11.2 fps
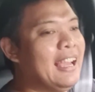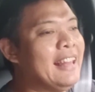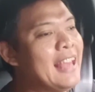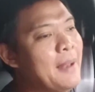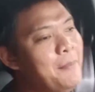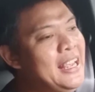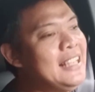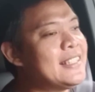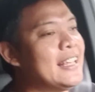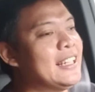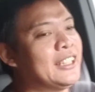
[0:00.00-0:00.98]
And that
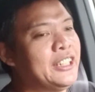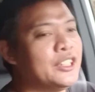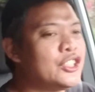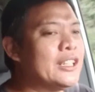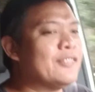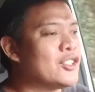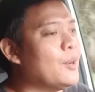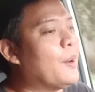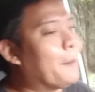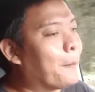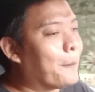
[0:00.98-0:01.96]
means that the gear shifts
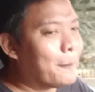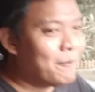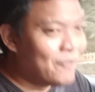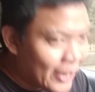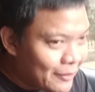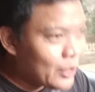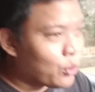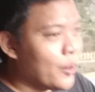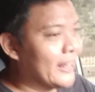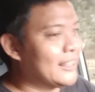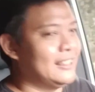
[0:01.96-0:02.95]
are very
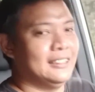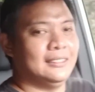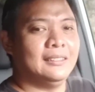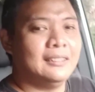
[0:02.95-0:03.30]
quick.